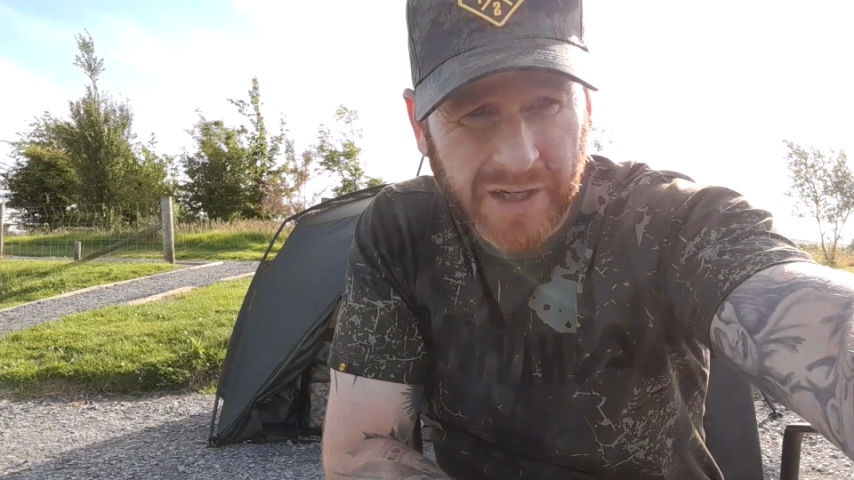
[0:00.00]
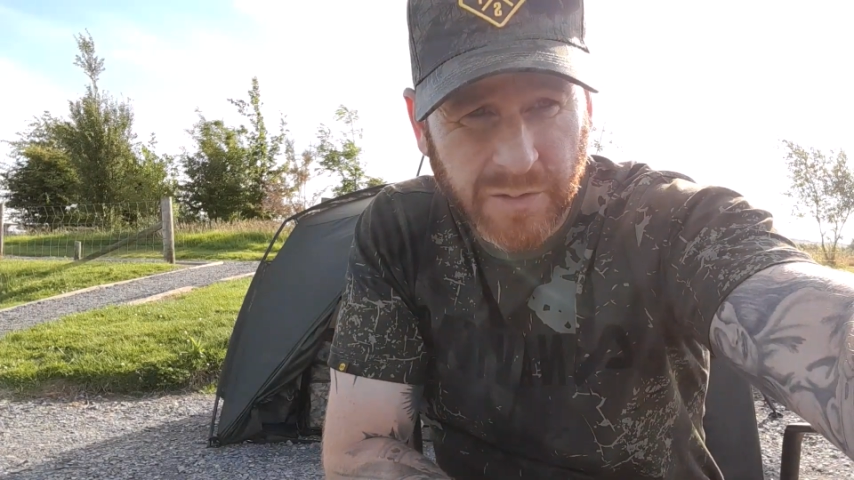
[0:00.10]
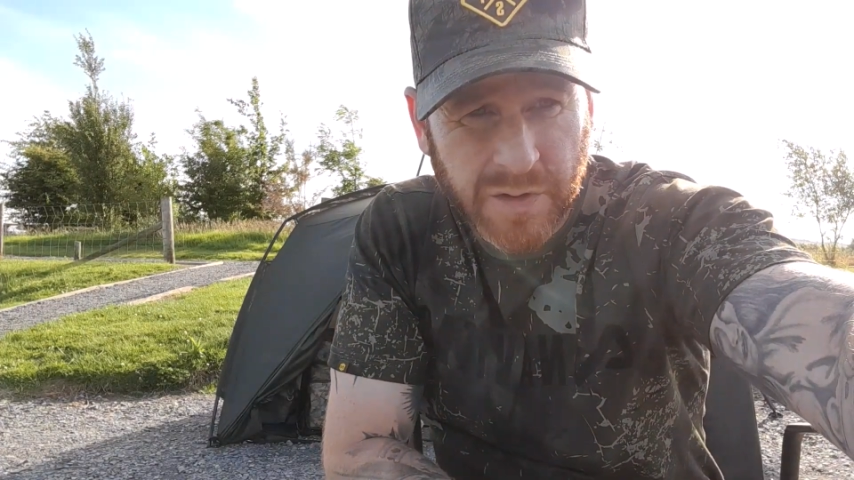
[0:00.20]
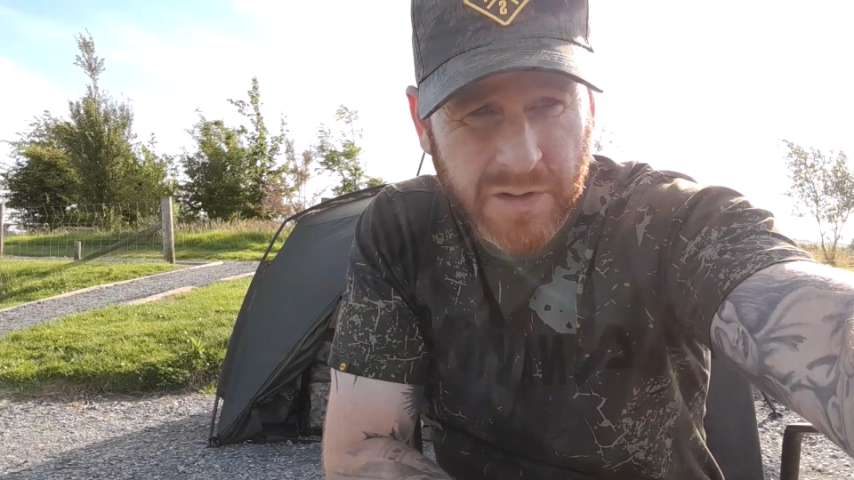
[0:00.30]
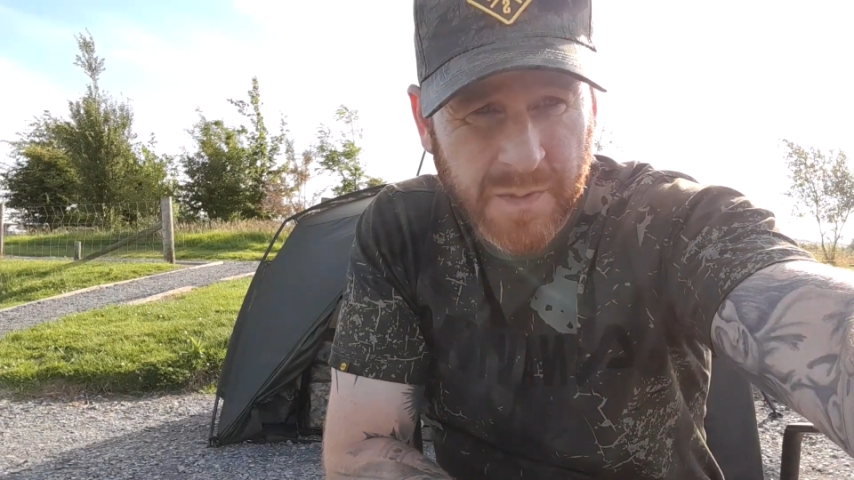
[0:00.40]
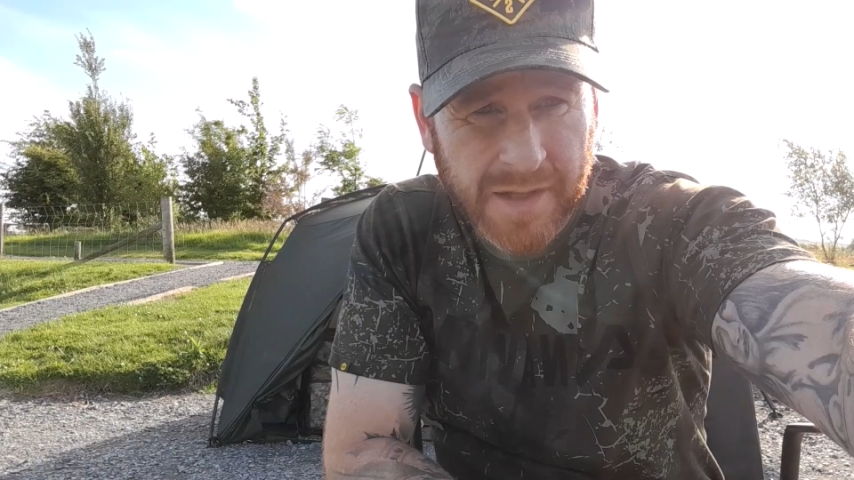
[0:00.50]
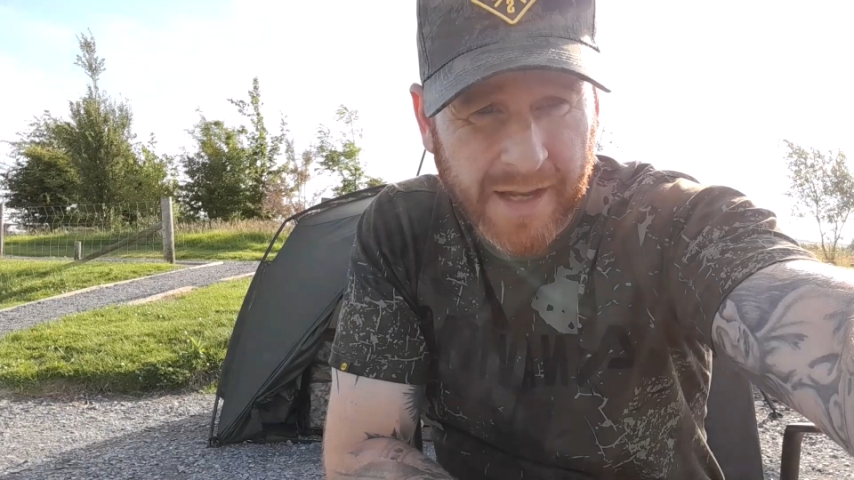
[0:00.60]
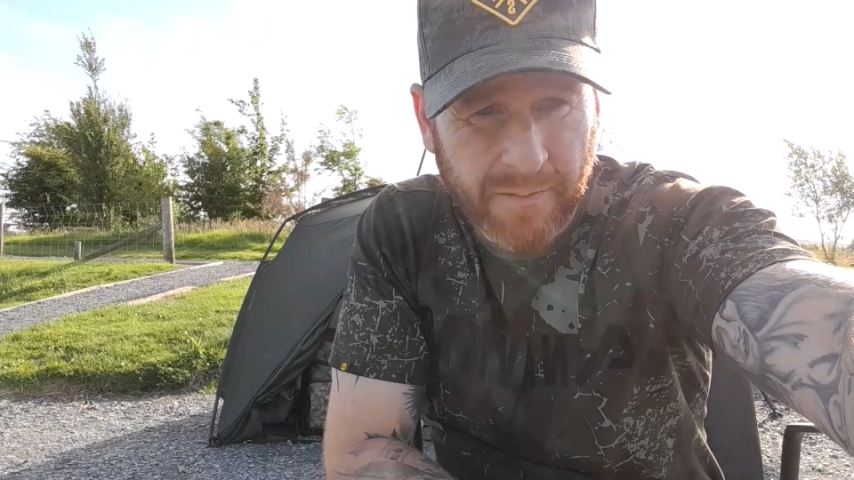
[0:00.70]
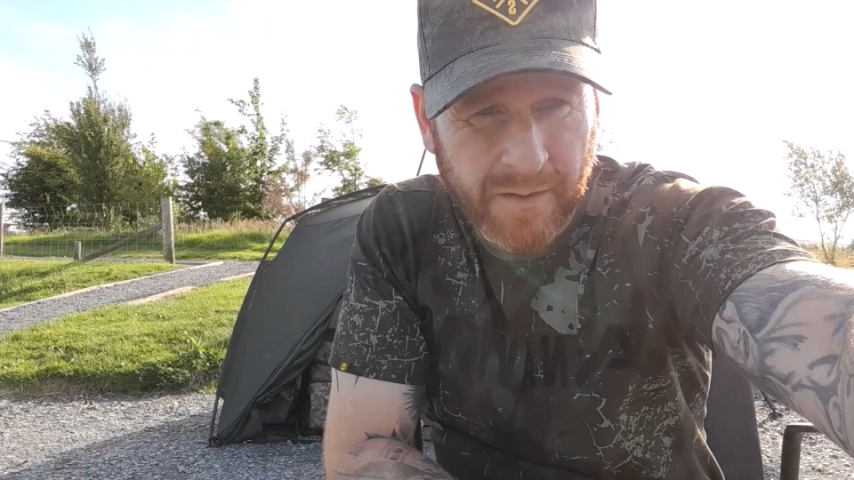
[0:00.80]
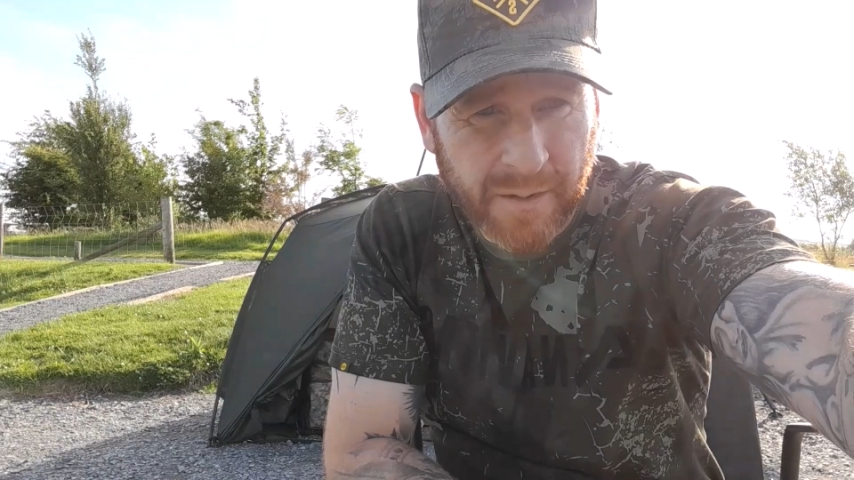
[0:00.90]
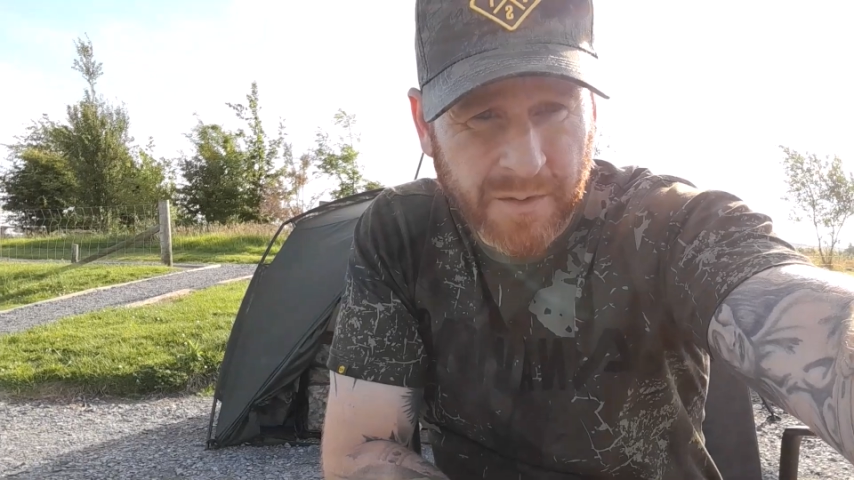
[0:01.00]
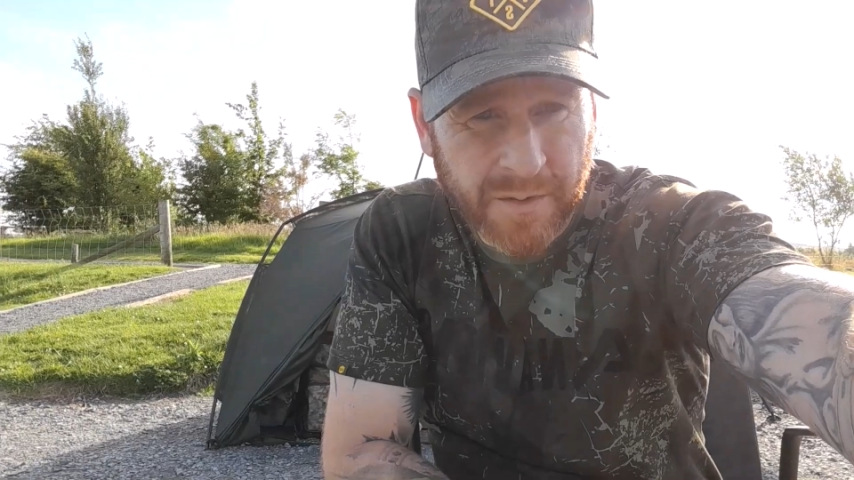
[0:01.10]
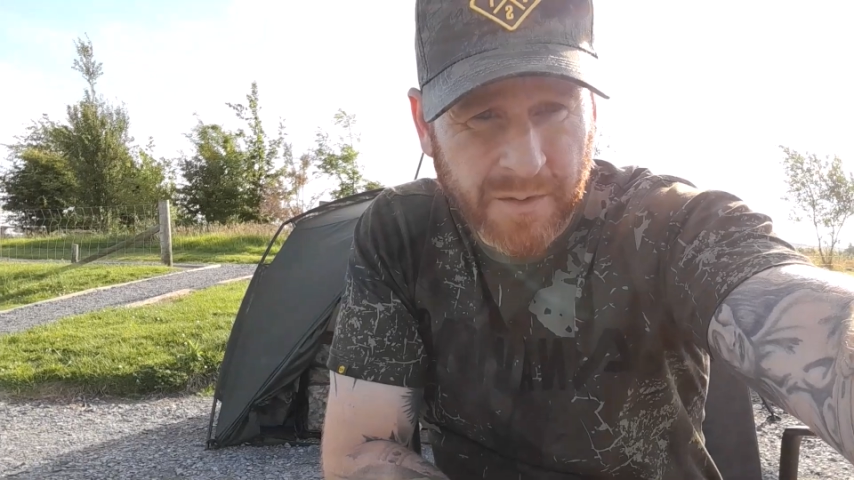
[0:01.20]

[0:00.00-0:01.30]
I'm just going to spin the camera around.